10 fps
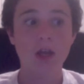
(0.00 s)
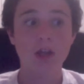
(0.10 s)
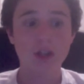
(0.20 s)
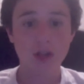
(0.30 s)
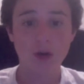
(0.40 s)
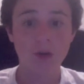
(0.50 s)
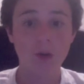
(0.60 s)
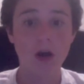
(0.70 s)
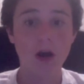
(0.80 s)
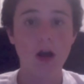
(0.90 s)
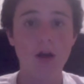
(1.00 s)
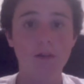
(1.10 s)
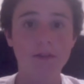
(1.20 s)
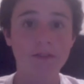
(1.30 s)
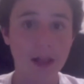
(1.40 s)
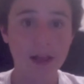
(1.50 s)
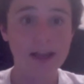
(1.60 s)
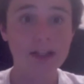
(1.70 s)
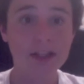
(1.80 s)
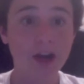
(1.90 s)
So a bunch of
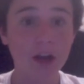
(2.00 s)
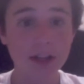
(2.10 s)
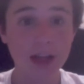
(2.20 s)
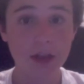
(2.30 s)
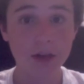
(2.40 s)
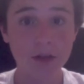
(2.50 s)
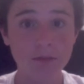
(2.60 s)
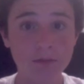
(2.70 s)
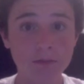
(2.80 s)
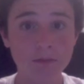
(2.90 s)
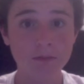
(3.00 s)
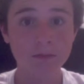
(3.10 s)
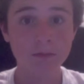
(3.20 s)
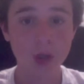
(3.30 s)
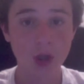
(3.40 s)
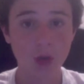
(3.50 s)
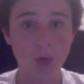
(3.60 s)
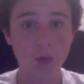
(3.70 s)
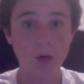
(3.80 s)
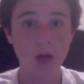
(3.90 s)
delegates got together
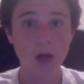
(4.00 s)
to